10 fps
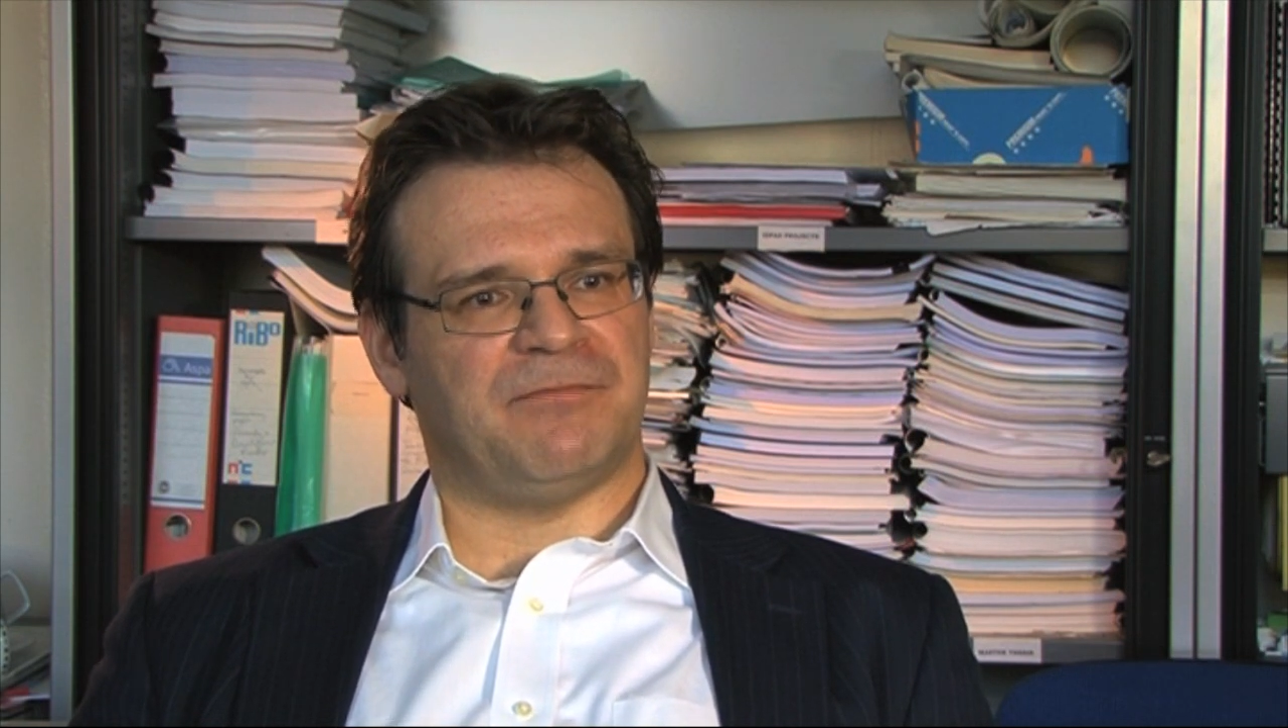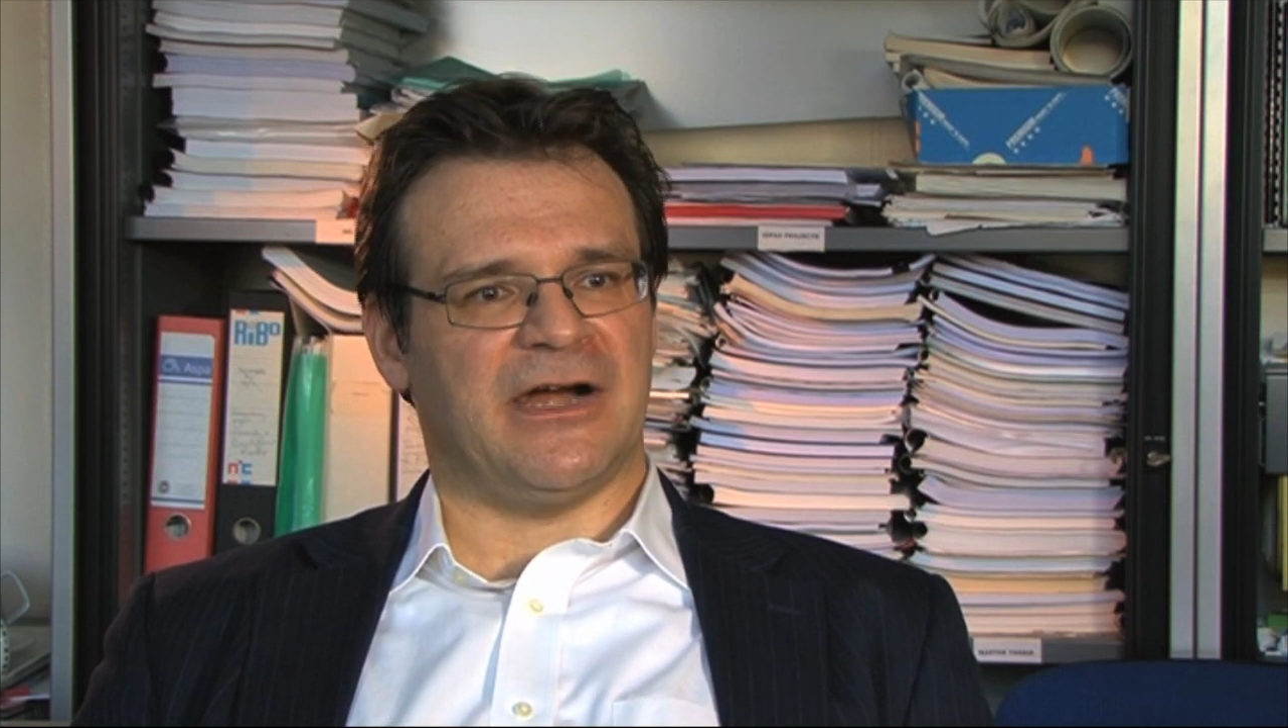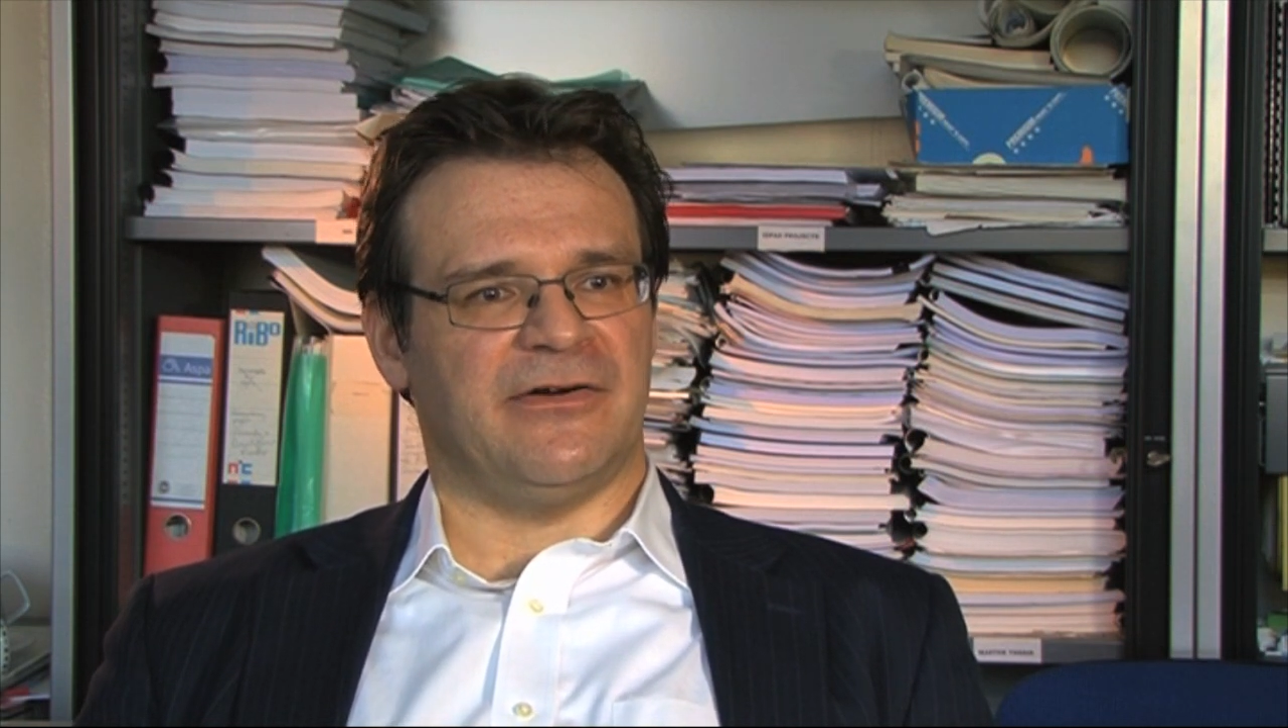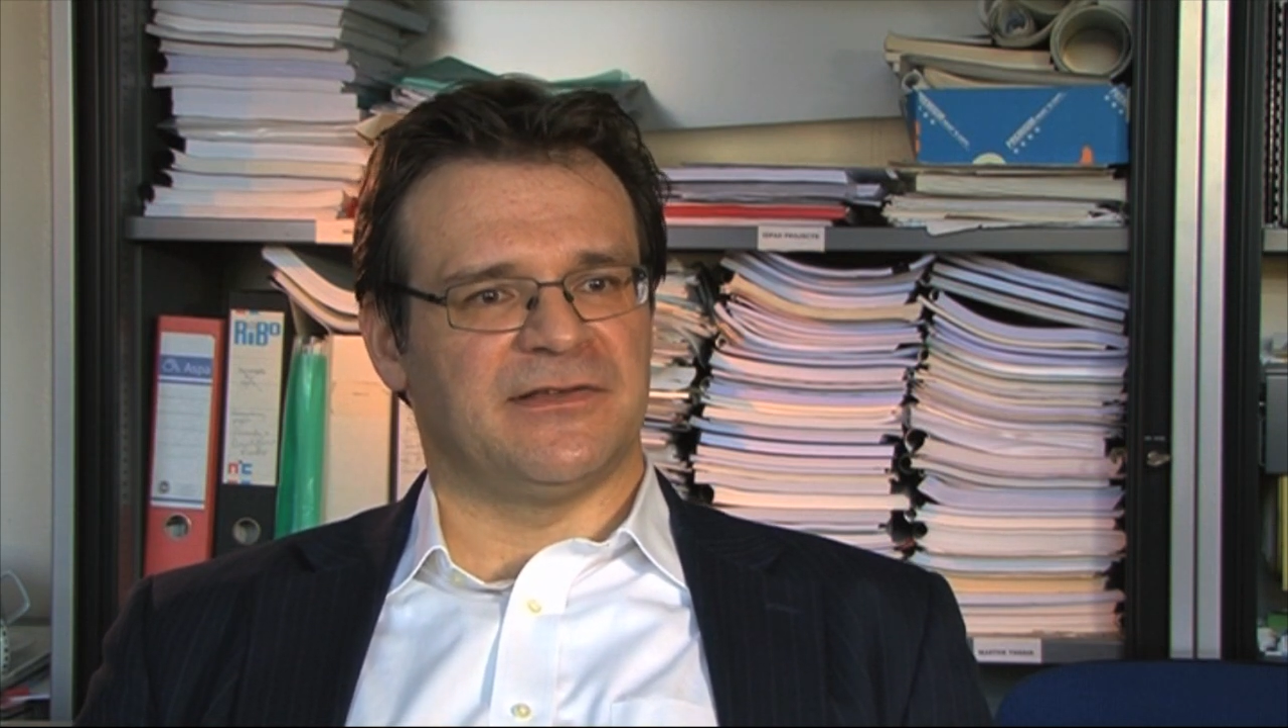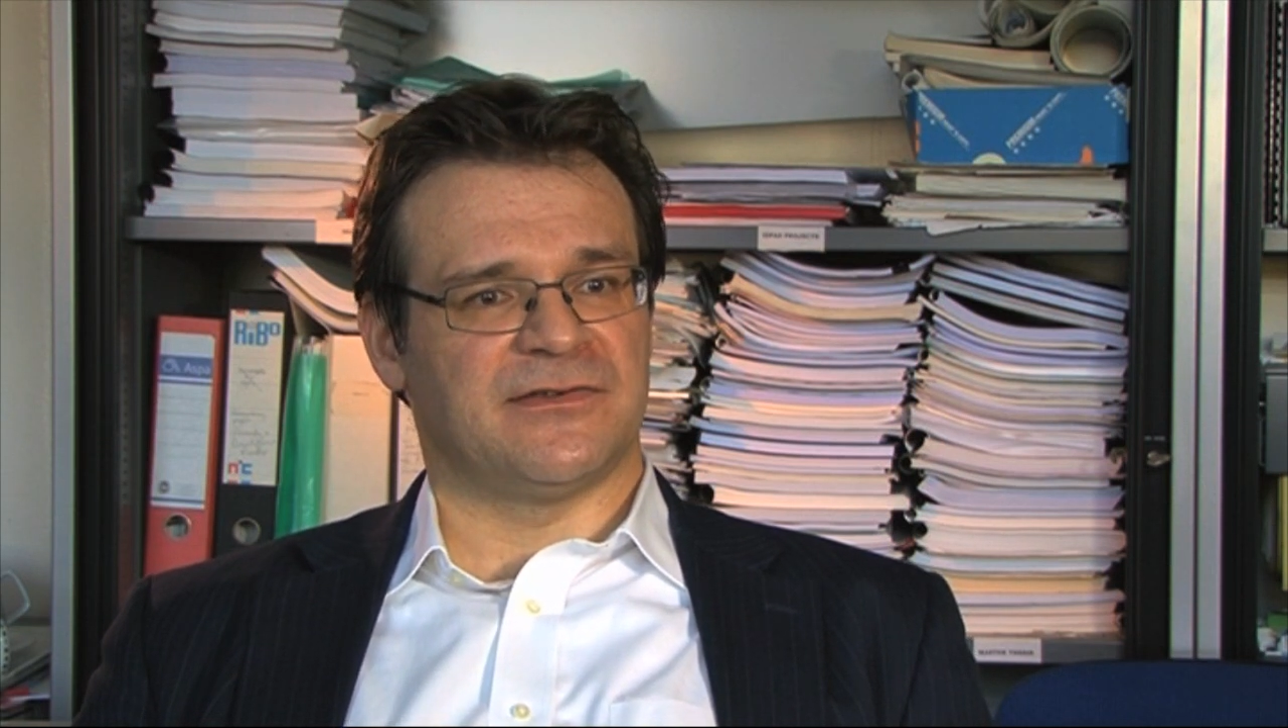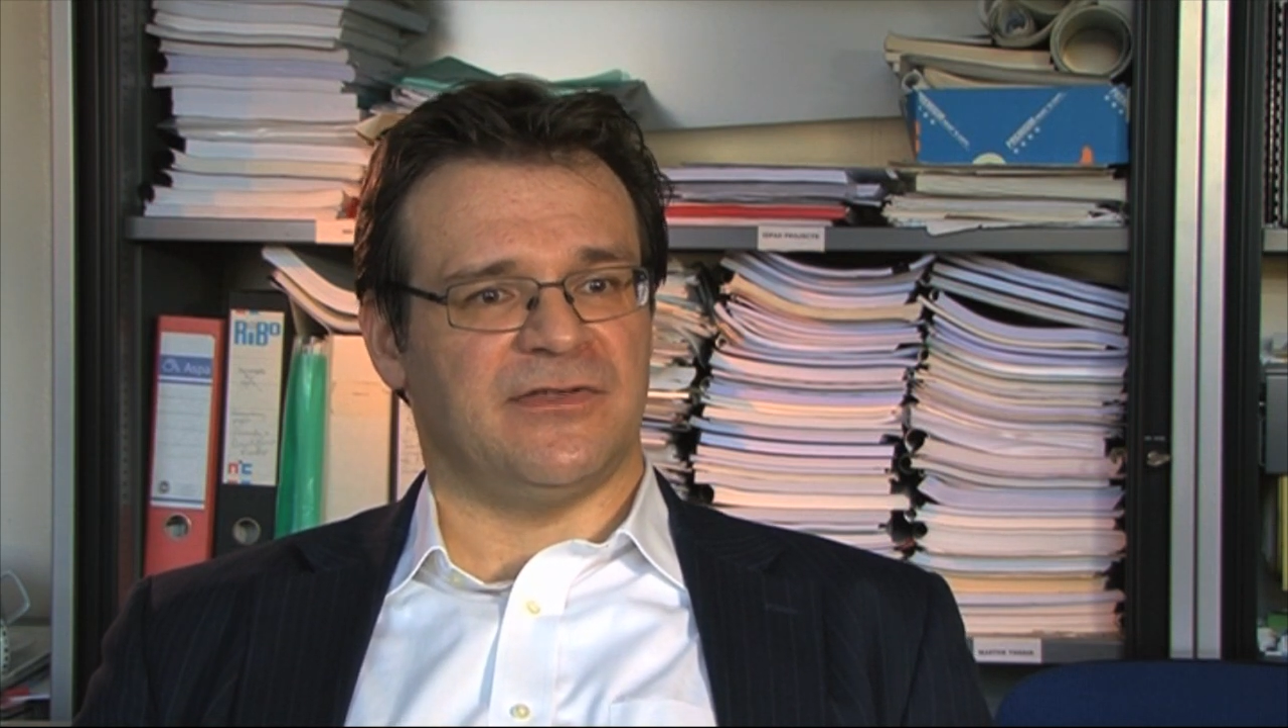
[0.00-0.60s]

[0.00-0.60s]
parents so